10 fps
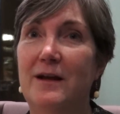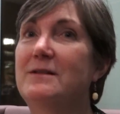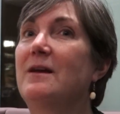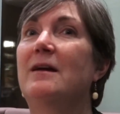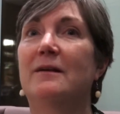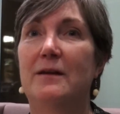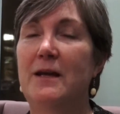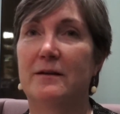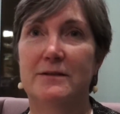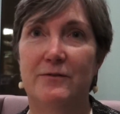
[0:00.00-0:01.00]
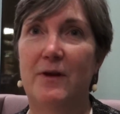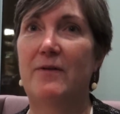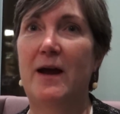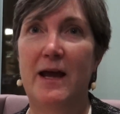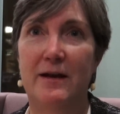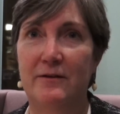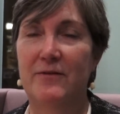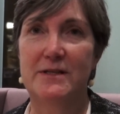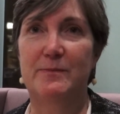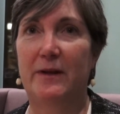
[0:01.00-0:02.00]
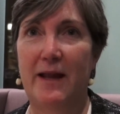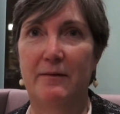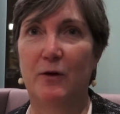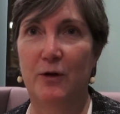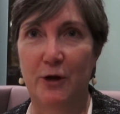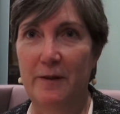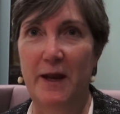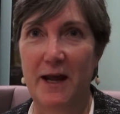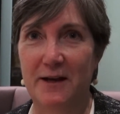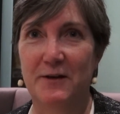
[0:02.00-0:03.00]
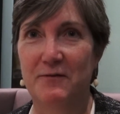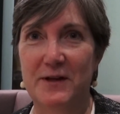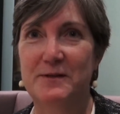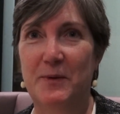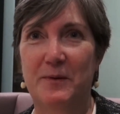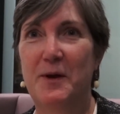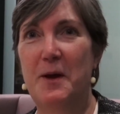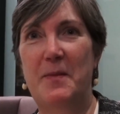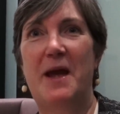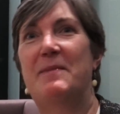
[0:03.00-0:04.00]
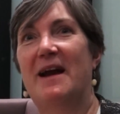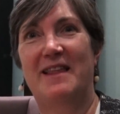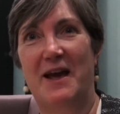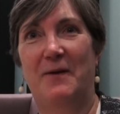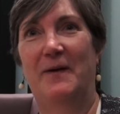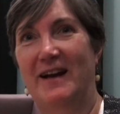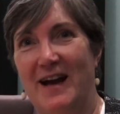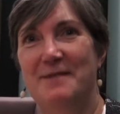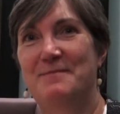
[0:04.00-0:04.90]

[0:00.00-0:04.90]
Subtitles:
Yes, if I had an investment that good, that had an investment payback that quick,